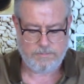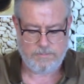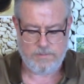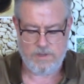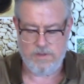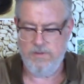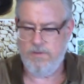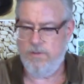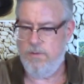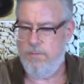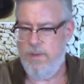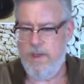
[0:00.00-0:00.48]

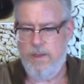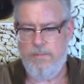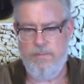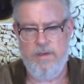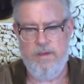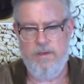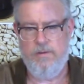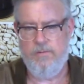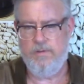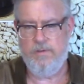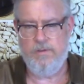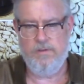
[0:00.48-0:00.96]
So maybe
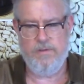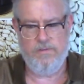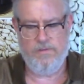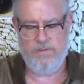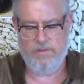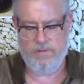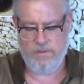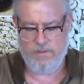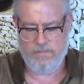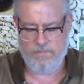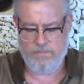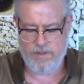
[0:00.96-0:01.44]
it
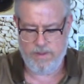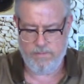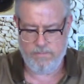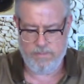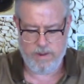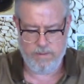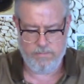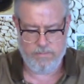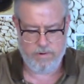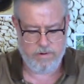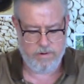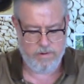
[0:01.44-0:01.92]
was fed
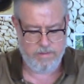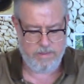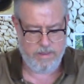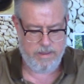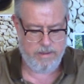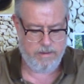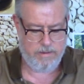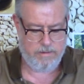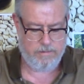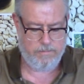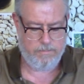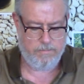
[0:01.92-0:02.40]
by part of
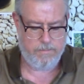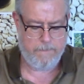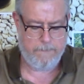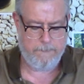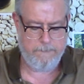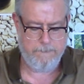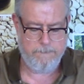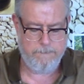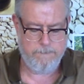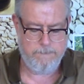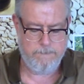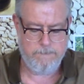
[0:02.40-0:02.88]
that.
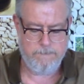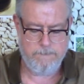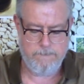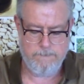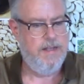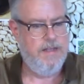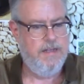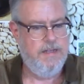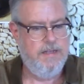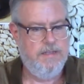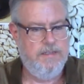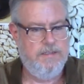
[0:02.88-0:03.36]

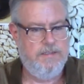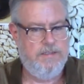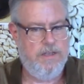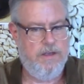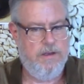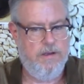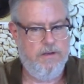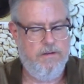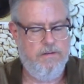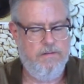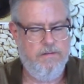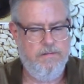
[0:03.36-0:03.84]

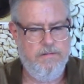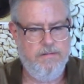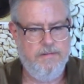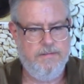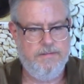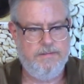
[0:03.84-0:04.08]
So